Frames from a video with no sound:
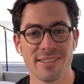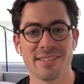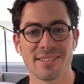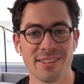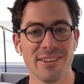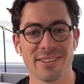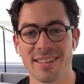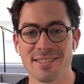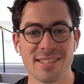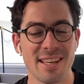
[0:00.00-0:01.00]
stoked.
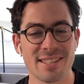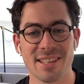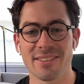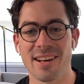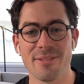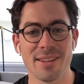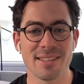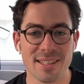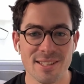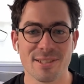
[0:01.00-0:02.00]
He was dancing around with
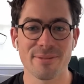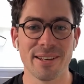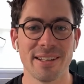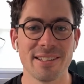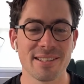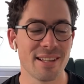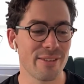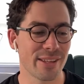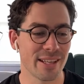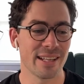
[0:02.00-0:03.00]
his instrument and just
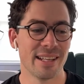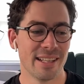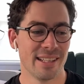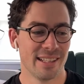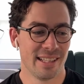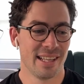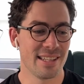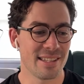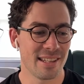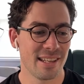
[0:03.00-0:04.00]
loving it.
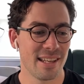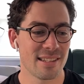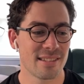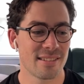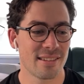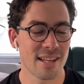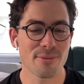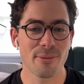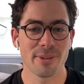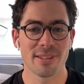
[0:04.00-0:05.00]
And that's
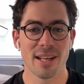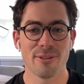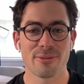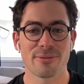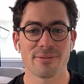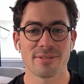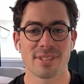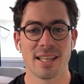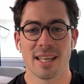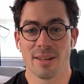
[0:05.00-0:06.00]
what we love
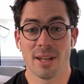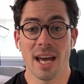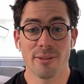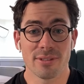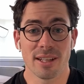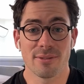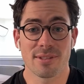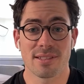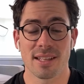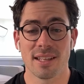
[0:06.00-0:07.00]
seeing and have loved
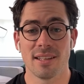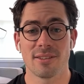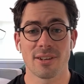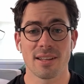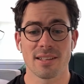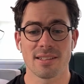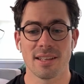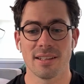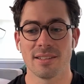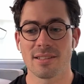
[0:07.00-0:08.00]
seeing throughout this
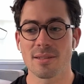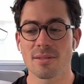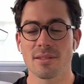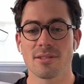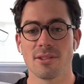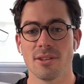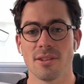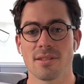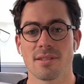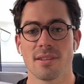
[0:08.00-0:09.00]
year, is just
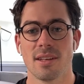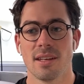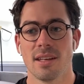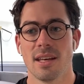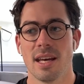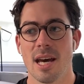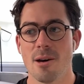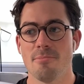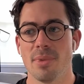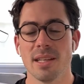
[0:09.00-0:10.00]
students
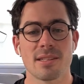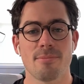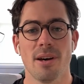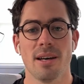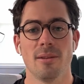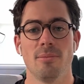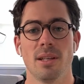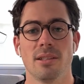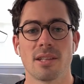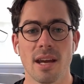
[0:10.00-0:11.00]
be inspired,
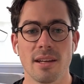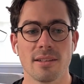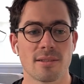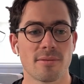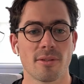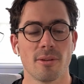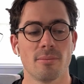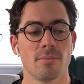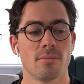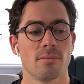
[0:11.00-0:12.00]
be changed
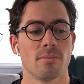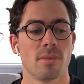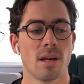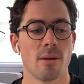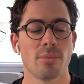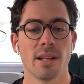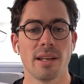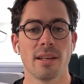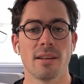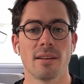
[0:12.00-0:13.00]
from
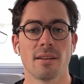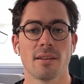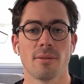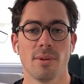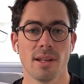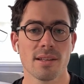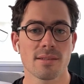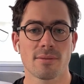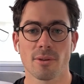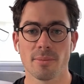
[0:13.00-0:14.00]
playing with
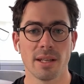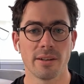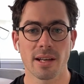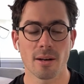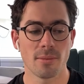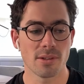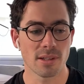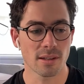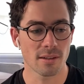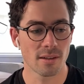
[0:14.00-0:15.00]
us, from hearing our music,